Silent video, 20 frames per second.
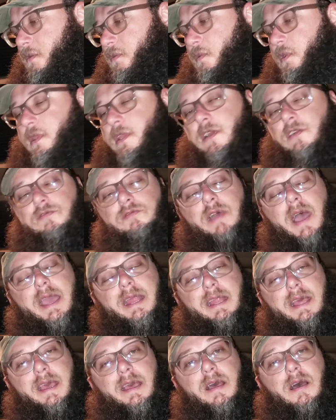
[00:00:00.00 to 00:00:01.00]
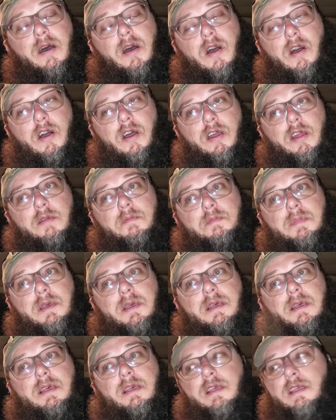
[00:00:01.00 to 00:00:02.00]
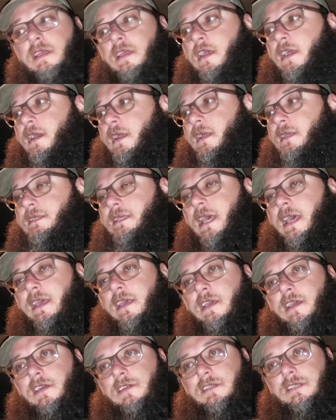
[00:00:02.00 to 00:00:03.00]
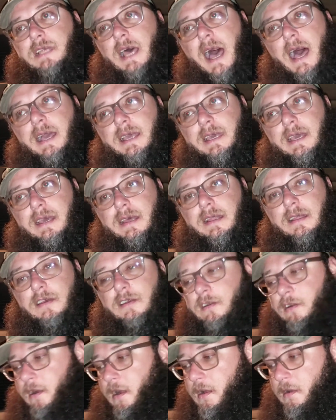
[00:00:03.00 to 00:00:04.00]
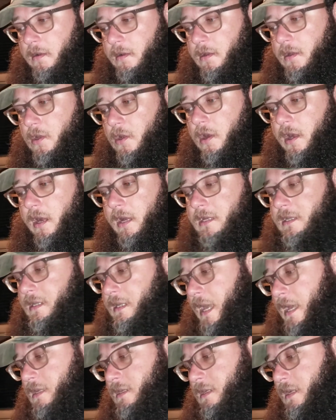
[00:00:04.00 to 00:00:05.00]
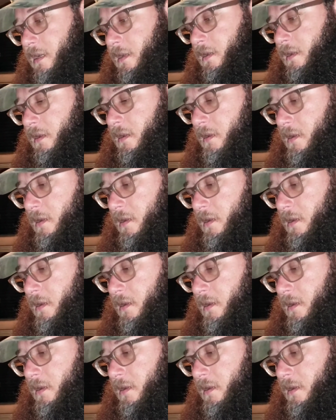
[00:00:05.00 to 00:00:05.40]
With your right arm, you're going to take your socket or your extension